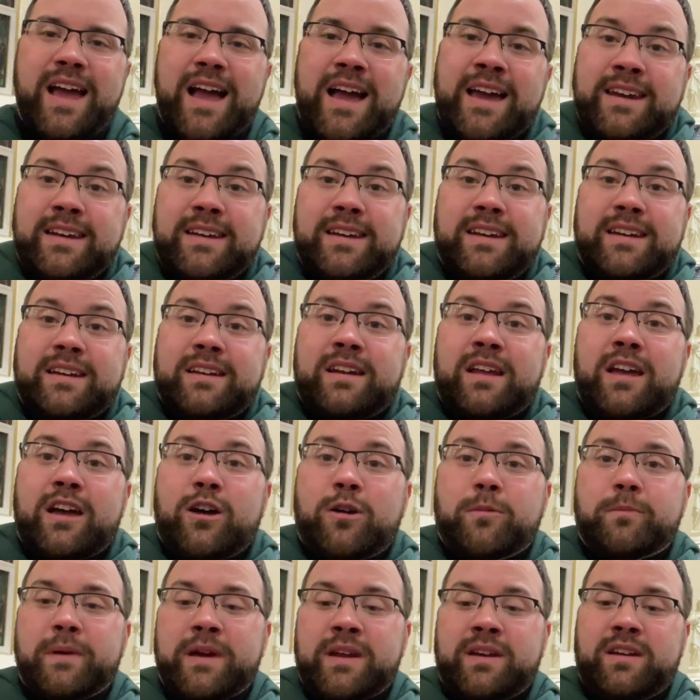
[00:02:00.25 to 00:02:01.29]
I needed
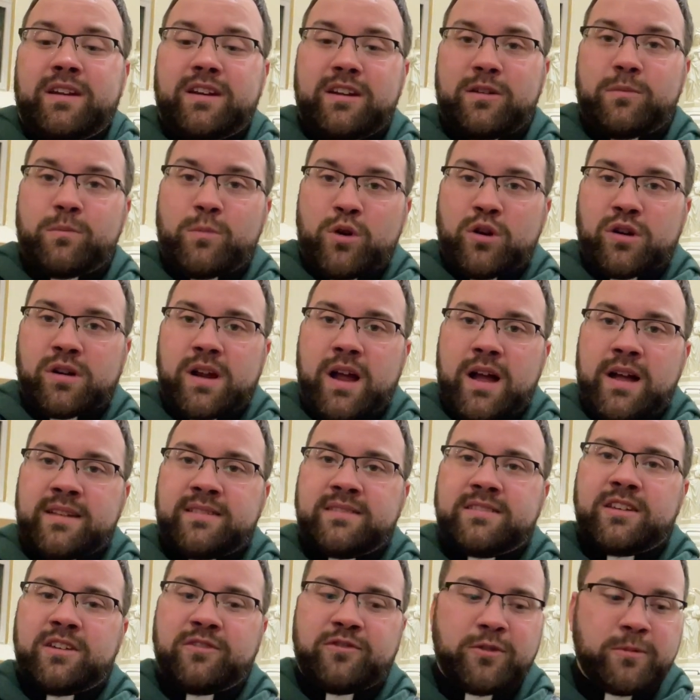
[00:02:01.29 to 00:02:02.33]
help, I needed more
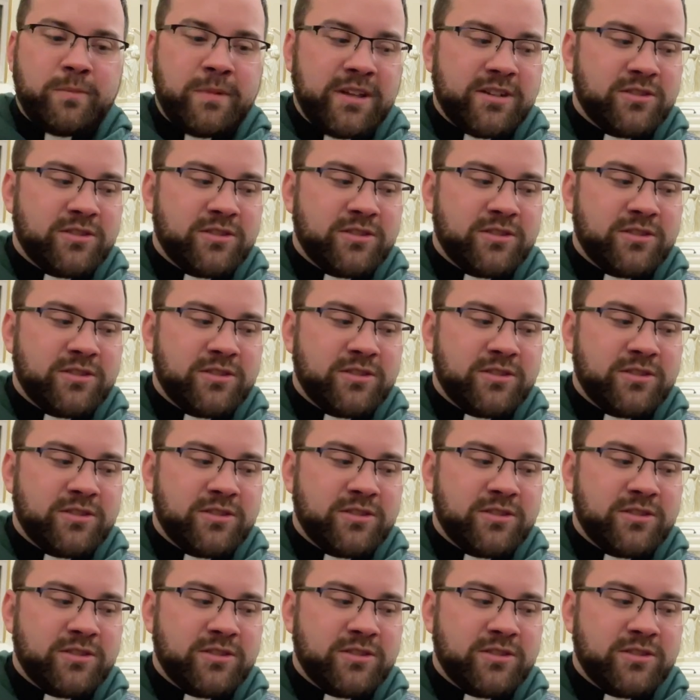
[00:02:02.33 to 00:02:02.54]
content for my